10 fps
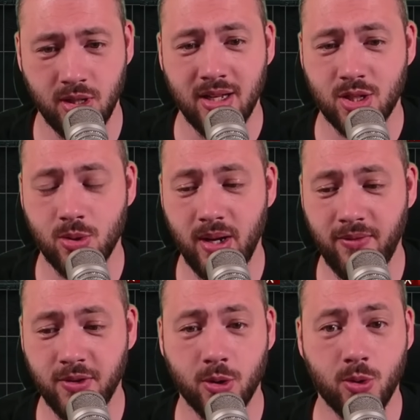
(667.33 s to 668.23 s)
So if
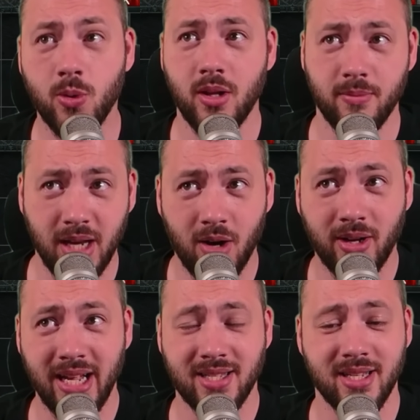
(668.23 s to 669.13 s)
your Golem now
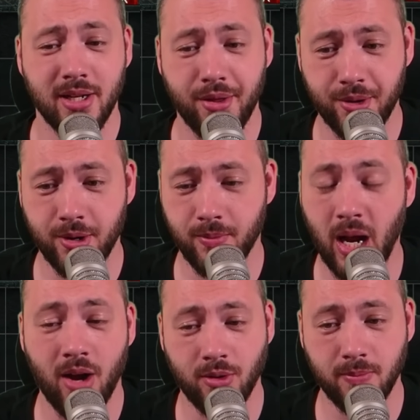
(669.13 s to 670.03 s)
gets another
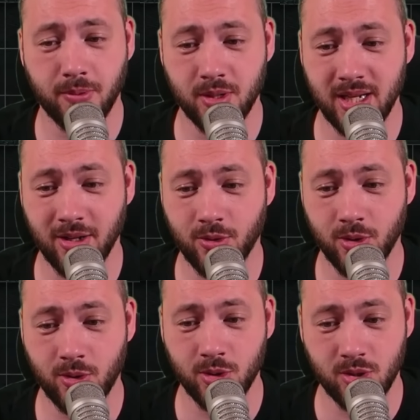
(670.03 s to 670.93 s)
100%
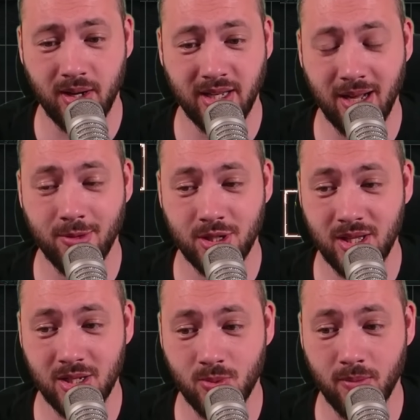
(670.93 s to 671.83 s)
critical strike damage,
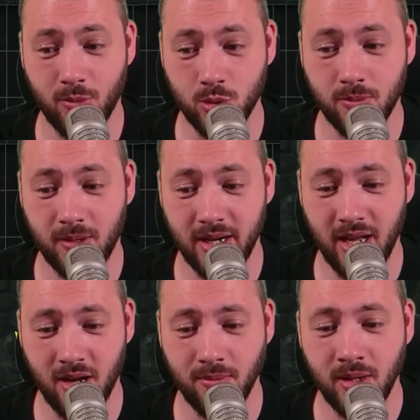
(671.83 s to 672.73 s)
this one multiplied
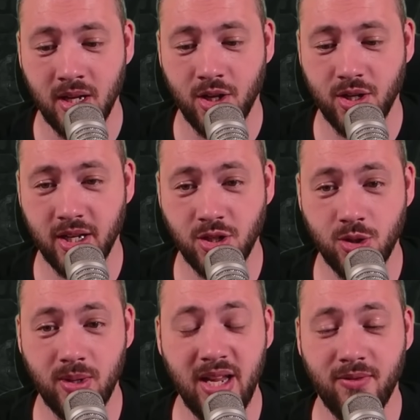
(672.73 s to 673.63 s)
up, you can
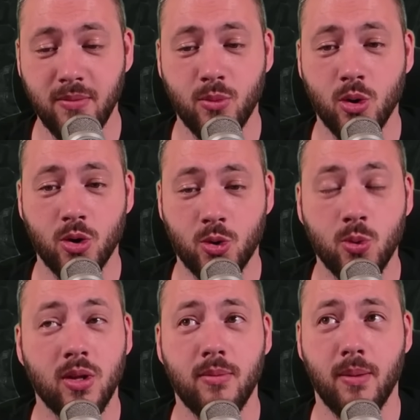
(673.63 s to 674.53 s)
do even more
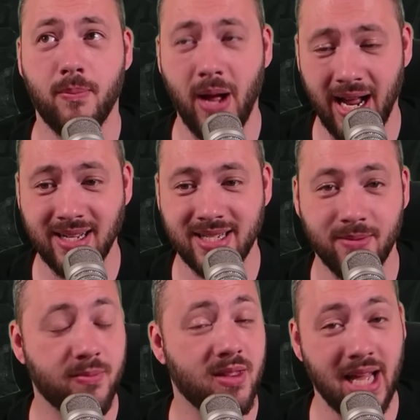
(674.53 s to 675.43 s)
Golem bangs
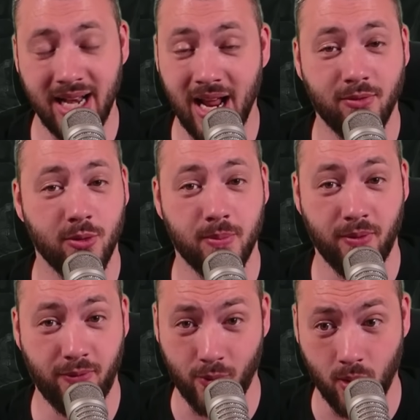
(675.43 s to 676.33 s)
than ever
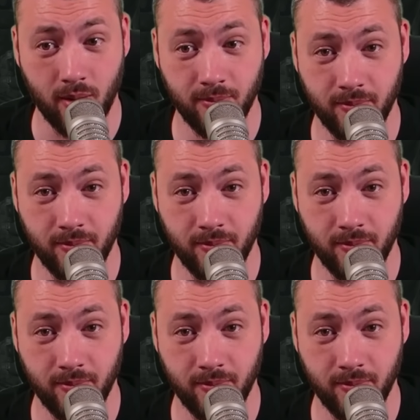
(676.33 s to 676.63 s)
before.